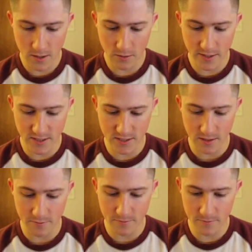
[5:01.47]
He'll get
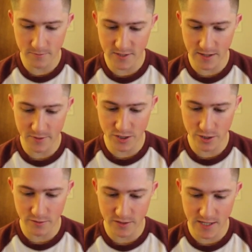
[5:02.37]
some damage
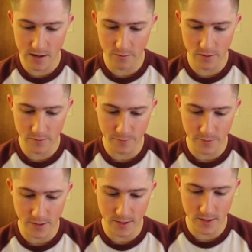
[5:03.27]
here on the tower,
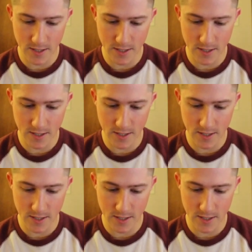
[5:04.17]
but